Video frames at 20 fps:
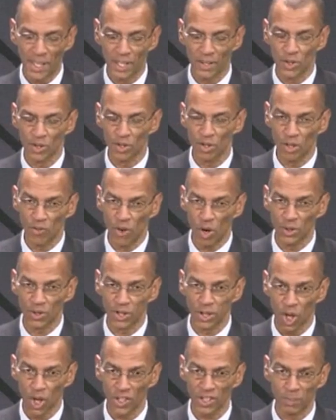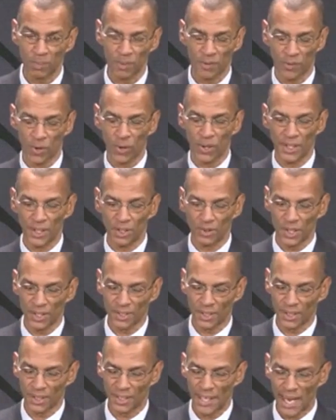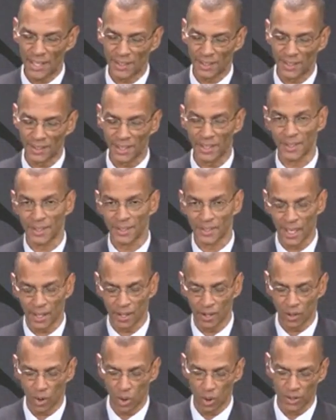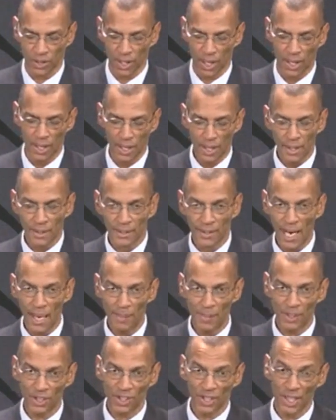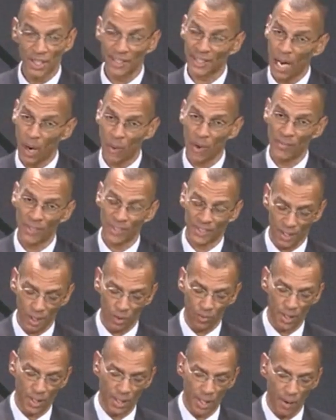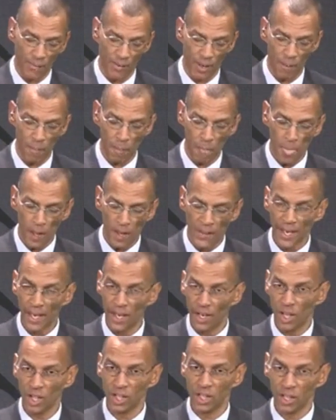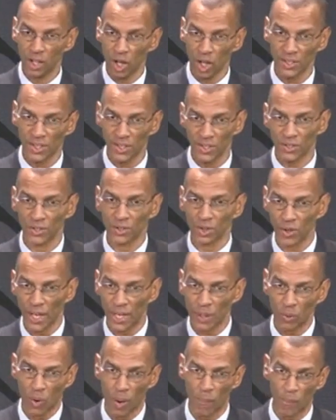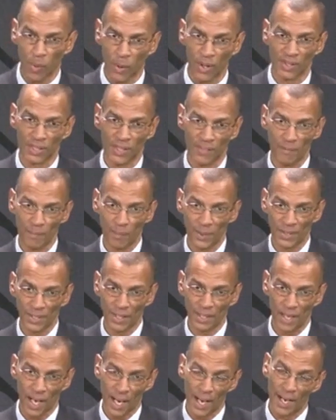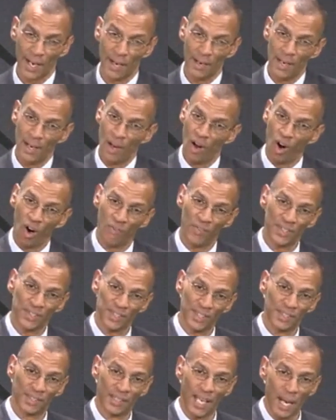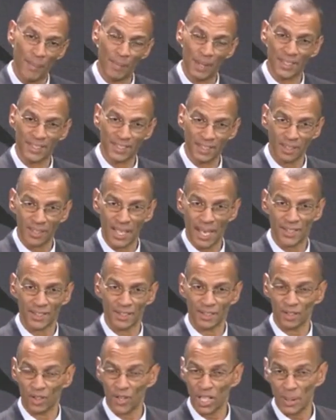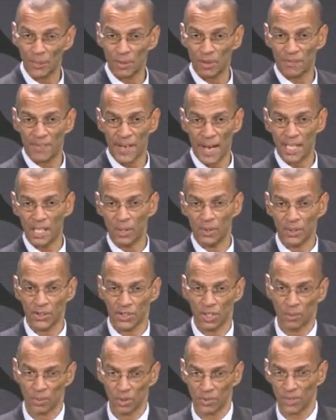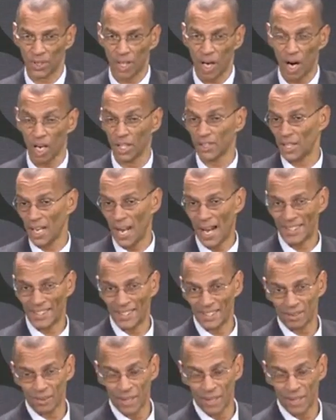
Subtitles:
euros loss before interest and taxes in the second quarter. Daimler shares, however, did recover their early losses to trade 1.7% higher. Obviously, Daimler still has incredible value in terms of the cars and its